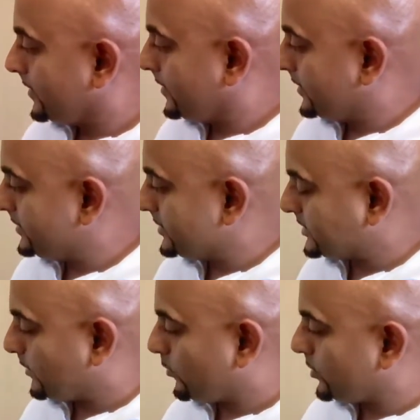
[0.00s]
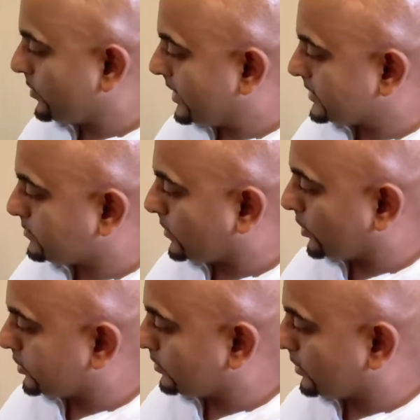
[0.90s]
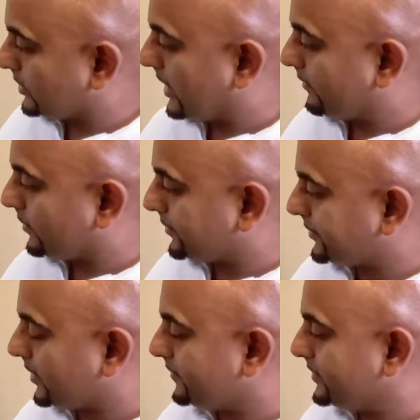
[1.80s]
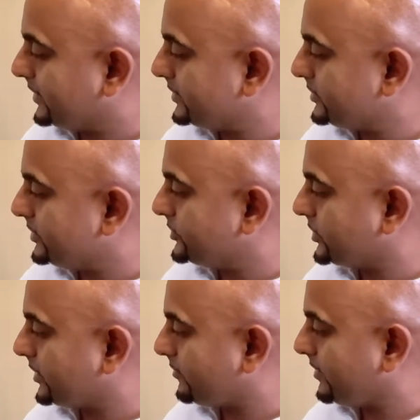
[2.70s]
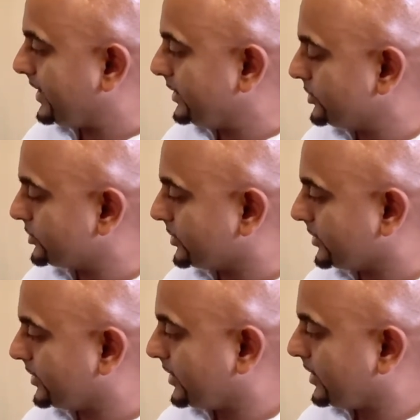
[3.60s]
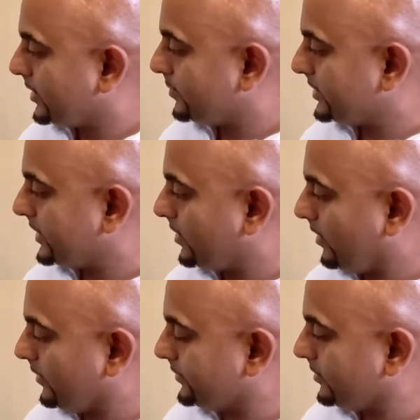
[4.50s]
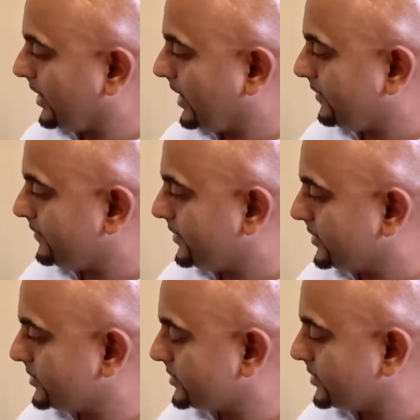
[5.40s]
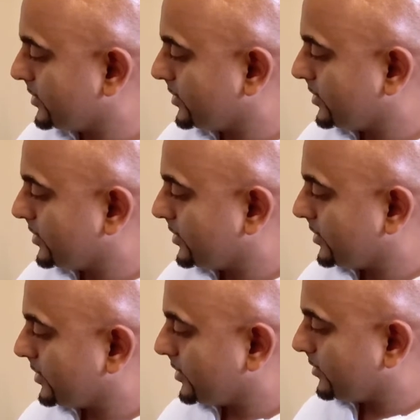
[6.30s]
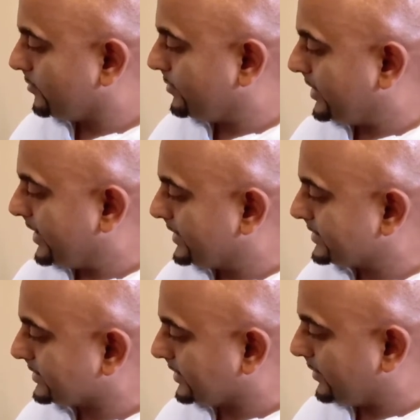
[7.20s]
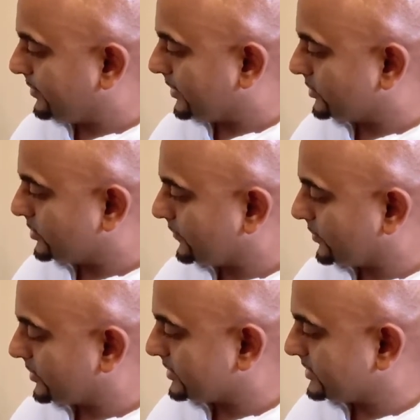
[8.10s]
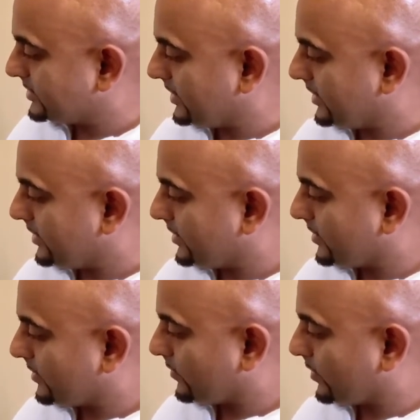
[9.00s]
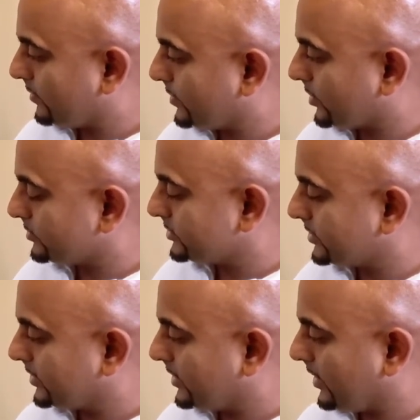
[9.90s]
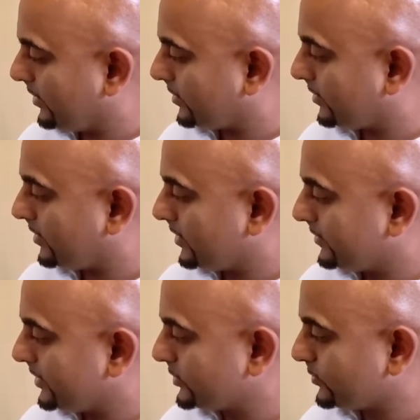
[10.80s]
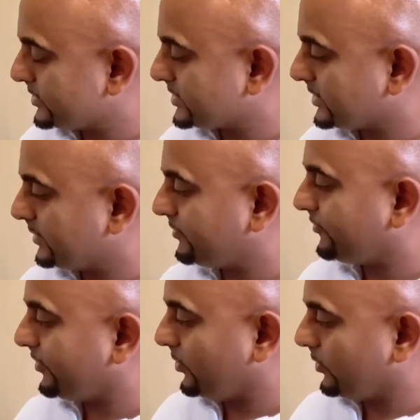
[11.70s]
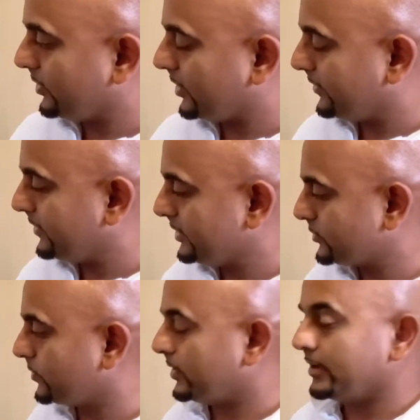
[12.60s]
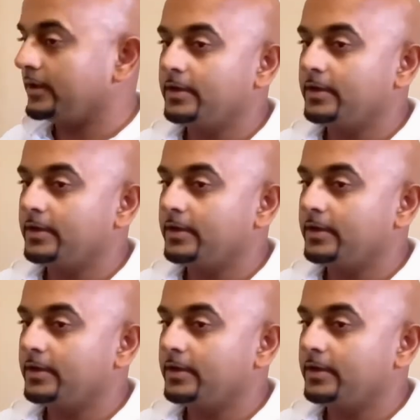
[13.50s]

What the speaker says: this is someone who has multiple levels of disc degeneration, but they also have this big slippage. If you can see one bone to the other, this one slipped forward on this one.